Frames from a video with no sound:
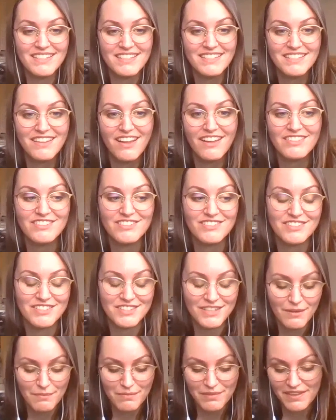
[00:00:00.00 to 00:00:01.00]
this is not
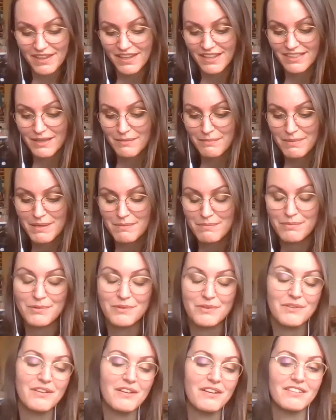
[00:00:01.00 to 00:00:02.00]
just something that
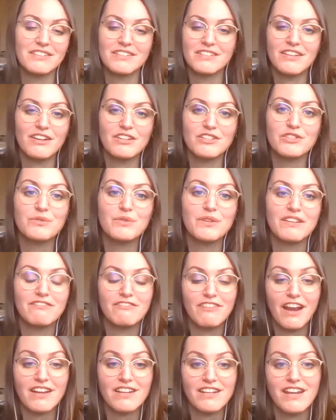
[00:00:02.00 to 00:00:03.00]
people are
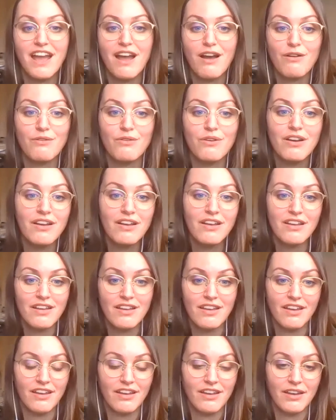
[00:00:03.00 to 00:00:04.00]
doing right now
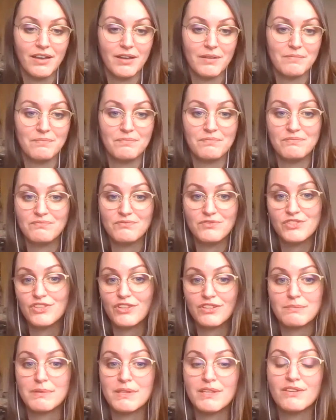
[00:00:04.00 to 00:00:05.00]

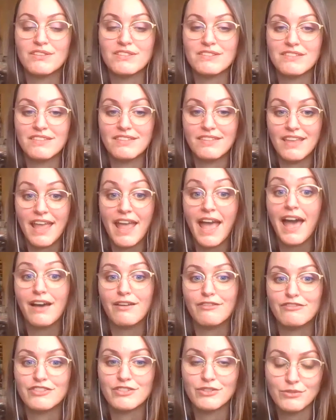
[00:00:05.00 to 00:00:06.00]
just because they
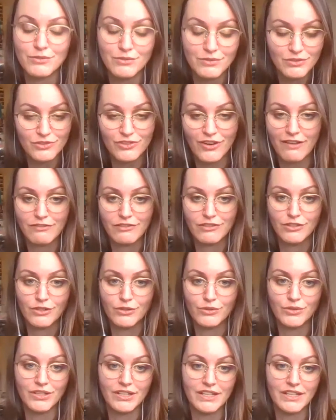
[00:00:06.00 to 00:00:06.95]
have to travel